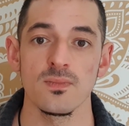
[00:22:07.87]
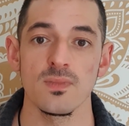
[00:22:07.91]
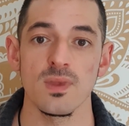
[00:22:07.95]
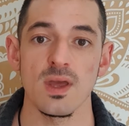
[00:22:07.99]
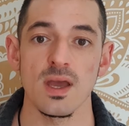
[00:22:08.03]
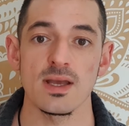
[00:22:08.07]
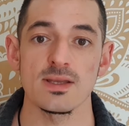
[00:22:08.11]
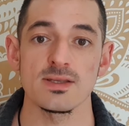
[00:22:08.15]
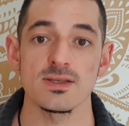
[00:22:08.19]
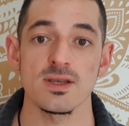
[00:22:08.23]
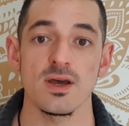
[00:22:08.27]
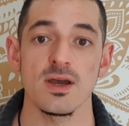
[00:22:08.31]

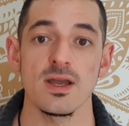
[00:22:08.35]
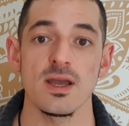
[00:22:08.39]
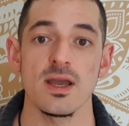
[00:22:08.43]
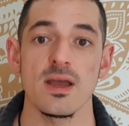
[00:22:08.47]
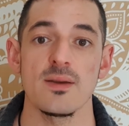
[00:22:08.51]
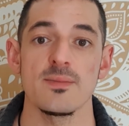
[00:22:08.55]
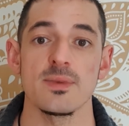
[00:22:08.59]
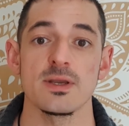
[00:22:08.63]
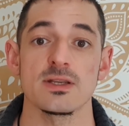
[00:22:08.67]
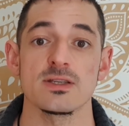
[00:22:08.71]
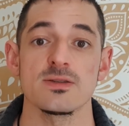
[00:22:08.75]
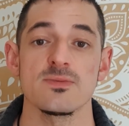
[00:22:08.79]
As I
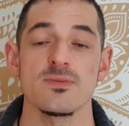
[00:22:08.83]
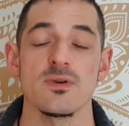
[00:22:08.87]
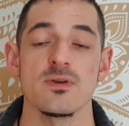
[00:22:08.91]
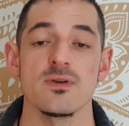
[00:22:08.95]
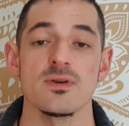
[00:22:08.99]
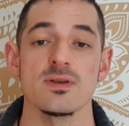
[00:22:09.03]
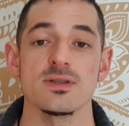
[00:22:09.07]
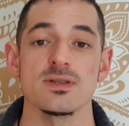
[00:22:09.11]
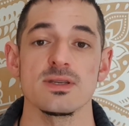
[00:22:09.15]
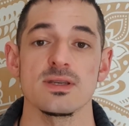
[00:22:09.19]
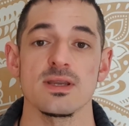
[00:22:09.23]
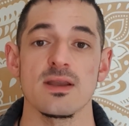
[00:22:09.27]
am
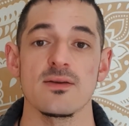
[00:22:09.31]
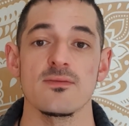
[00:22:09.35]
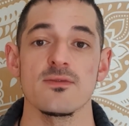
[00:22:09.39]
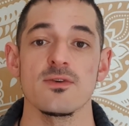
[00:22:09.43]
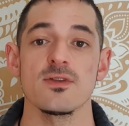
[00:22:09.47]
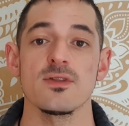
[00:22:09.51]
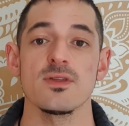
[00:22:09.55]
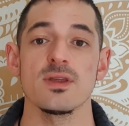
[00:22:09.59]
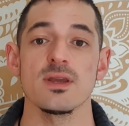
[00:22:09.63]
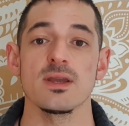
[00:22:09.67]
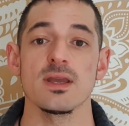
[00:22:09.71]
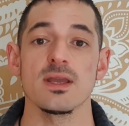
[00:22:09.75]
experiencing
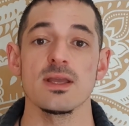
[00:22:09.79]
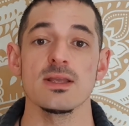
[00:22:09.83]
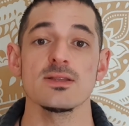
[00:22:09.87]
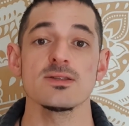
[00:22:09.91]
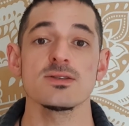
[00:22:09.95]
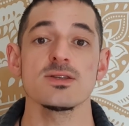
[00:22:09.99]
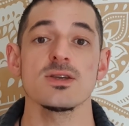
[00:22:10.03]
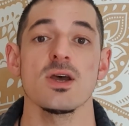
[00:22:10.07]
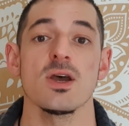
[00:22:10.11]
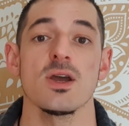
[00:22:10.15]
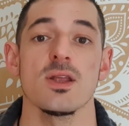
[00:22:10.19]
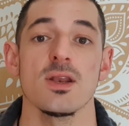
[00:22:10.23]
everything
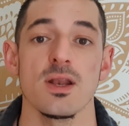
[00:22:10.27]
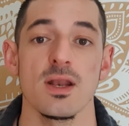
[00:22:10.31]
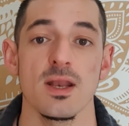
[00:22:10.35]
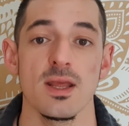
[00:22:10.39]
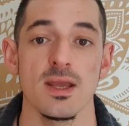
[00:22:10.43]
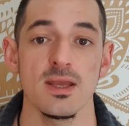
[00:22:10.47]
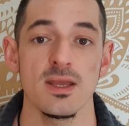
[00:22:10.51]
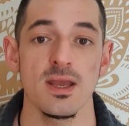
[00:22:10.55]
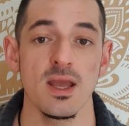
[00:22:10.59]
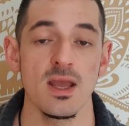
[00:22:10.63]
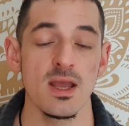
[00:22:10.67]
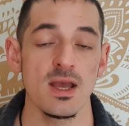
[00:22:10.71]

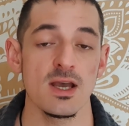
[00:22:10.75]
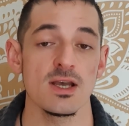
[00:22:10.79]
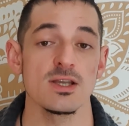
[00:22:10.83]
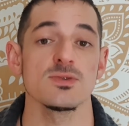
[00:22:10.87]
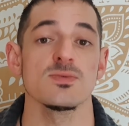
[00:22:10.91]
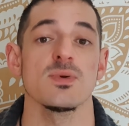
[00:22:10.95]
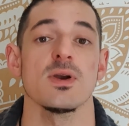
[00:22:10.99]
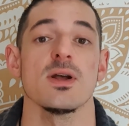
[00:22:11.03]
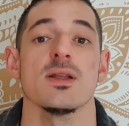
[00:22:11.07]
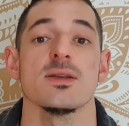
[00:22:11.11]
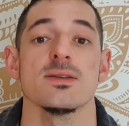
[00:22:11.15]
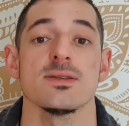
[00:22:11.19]
internally as
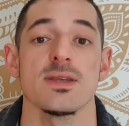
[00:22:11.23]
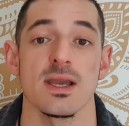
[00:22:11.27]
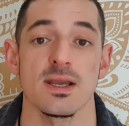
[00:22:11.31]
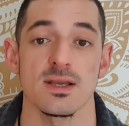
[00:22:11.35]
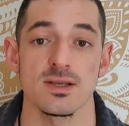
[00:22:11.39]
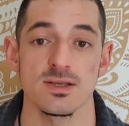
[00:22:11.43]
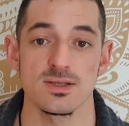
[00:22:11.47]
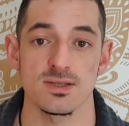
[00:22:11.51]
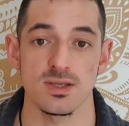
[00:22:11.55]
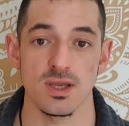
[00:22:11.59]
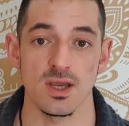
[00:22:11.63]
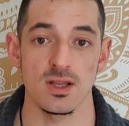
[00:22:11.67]
well as
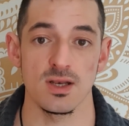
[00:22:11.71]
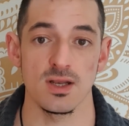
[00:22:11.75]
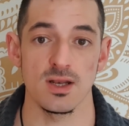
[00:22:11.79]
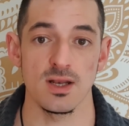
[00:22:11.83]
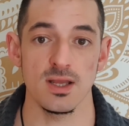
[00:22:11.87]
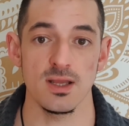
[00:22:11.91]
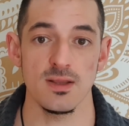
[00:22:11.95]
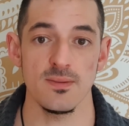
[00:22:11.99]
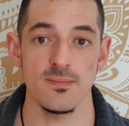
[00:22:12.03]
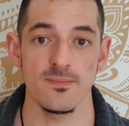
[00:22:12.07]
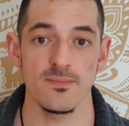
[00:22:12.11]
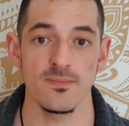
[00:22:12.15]

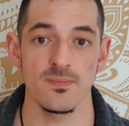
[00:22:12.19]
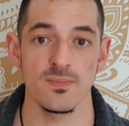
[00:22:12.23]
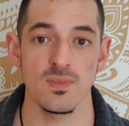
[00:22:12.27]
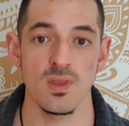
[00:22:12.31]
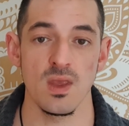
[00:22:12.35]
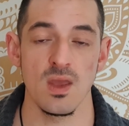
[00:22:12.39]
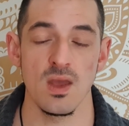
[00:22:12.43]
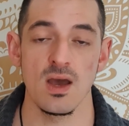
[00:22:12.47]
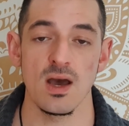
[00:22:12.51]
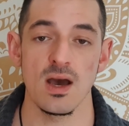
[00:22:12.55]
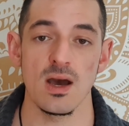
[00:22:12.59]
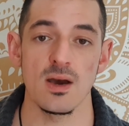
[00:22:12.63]
externally,
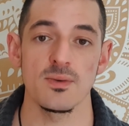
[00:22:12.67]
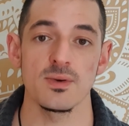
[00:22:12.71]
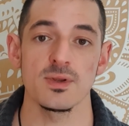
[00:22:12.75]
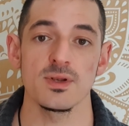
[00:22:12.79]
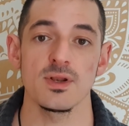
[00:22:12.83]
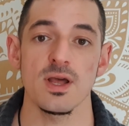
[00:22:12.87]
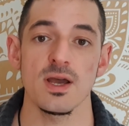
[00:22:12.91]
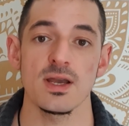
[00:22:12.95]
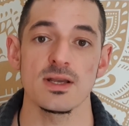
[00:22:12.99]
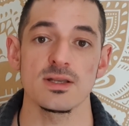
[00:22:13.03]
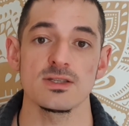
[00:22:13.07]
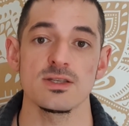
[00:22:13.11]
I would
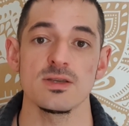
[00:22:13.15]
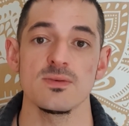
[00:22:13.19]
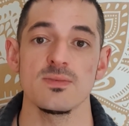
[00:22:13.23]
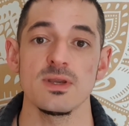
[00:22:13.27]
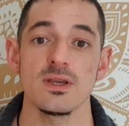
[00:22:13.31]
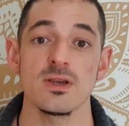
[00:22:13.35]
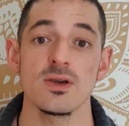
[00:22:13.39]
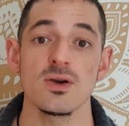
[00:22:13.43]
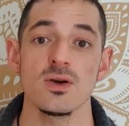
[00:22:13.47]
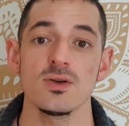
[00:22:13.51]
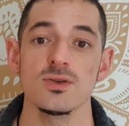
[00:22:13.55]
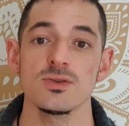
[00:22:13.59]
like to be
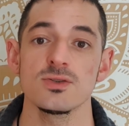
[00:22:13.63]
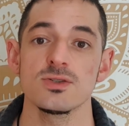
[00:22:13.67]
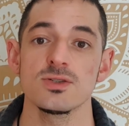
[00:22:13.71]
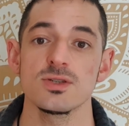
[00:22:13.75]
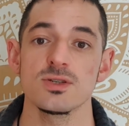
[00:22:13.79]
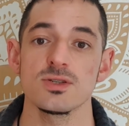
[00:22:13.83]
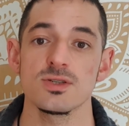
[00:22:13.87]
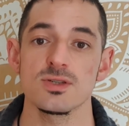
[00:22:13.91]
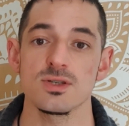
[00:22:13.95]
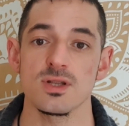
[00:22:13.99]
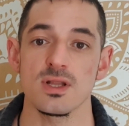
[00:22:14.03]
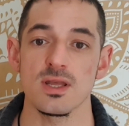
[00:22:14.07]

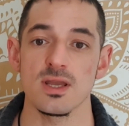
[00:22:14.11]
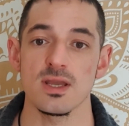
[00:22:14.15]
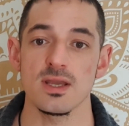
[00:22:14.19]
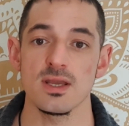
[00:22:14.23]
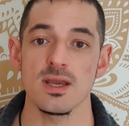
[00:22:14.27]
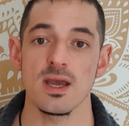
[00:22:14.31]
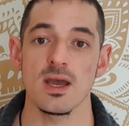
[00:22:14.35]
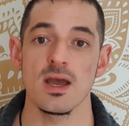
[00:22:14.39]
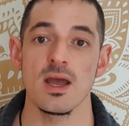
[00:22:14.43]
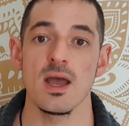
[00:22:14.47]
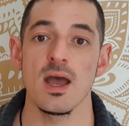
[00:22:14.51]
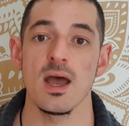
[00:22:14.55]
consciously
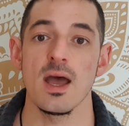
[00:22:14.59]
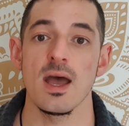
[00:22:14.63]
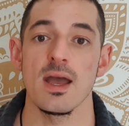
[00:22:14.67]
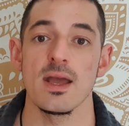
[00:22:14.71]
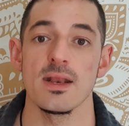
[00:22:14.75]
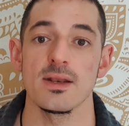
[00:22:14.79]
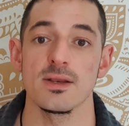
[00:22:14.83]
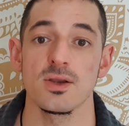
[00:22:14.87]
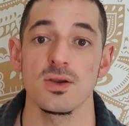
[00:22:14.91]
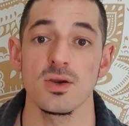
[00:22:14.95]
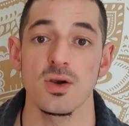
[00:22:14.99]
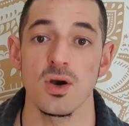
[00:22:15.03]

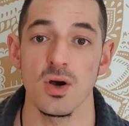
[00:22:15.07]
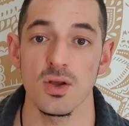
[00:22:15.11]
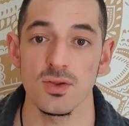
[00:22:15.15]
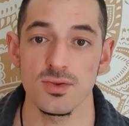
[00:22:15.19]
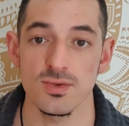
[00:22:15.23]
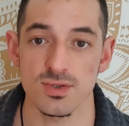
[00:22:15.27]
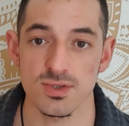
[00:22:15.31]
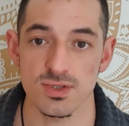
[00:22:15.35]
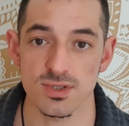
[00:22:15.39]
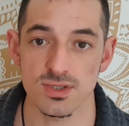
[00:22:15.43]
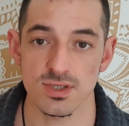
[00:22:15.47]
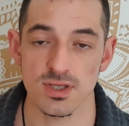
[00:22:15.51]
and
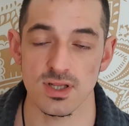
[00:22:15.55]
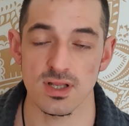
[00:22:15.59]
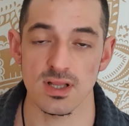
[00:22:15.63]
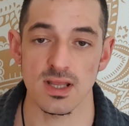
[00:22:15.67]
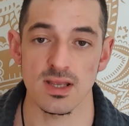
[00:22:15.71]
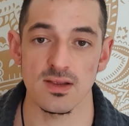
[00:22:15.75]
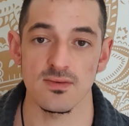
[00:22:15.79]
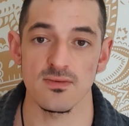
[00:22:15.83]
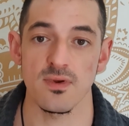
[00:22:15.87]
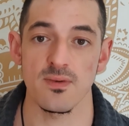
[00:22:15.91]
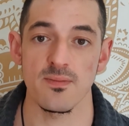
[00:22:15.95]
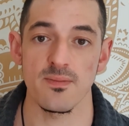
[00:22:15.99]

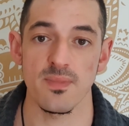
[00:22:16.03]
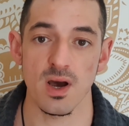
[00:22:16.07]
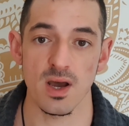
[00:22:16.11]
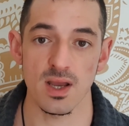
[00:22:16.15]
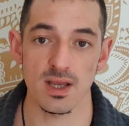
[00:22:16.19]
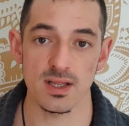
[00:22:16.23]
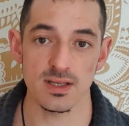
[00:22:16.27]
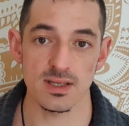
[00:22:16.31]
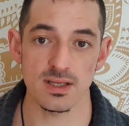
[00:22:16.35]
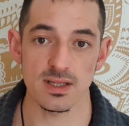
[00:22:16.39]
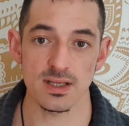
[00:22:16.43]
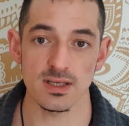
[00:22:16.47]
constantly
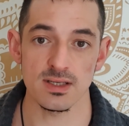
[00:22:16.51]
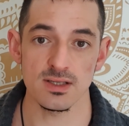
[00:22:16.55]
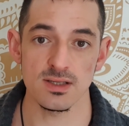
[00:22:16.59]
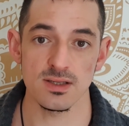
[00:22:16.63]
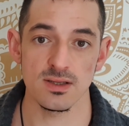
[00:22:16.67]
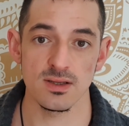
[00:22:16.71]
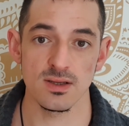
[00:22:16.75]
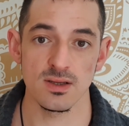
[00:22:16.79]
reminded